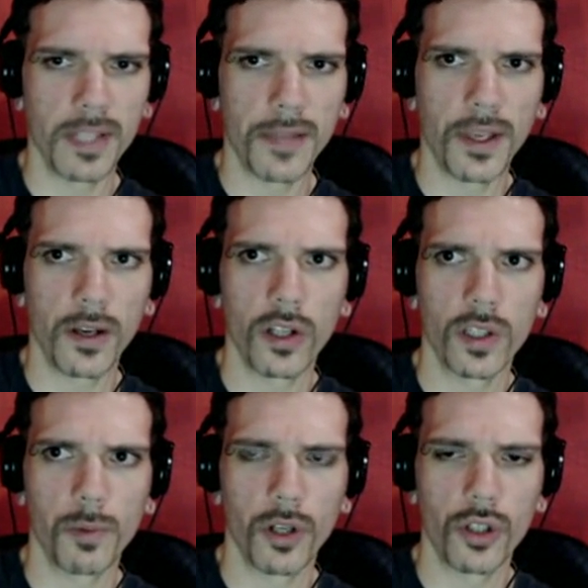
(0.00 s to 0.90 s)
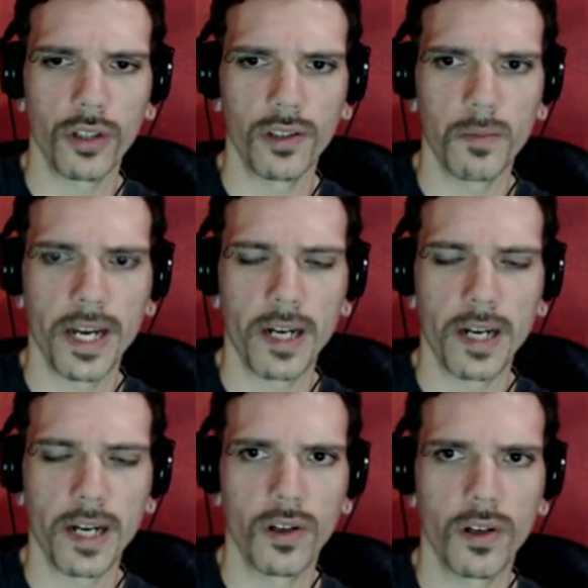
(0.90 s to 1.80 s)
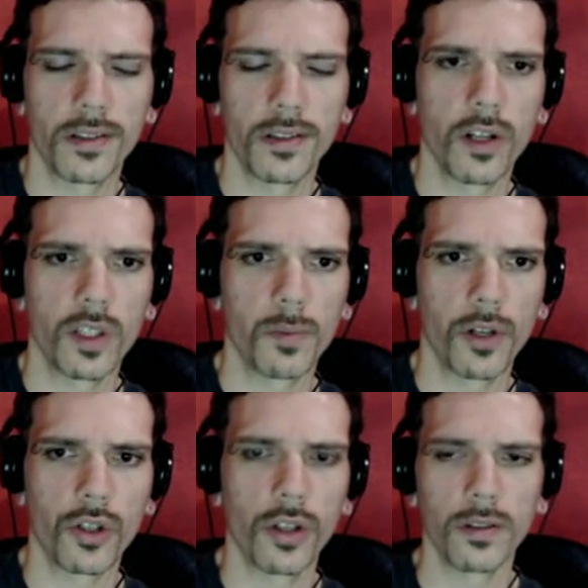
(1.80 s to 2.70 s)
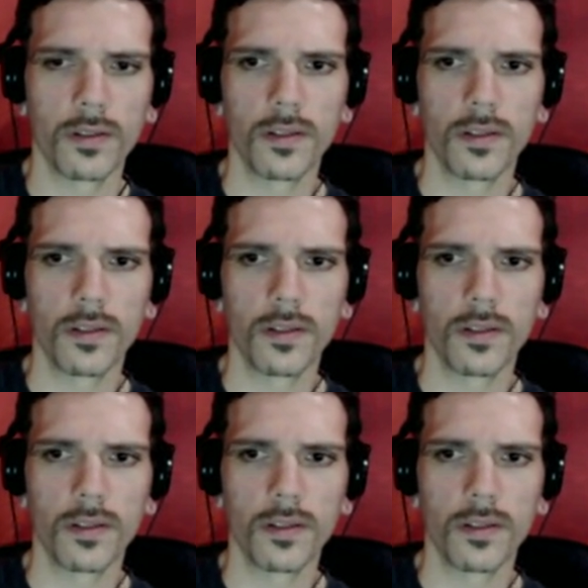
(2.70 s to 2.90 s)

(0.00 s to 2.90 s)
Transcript: I think Hotspot Shield is better, because Hotspot Shield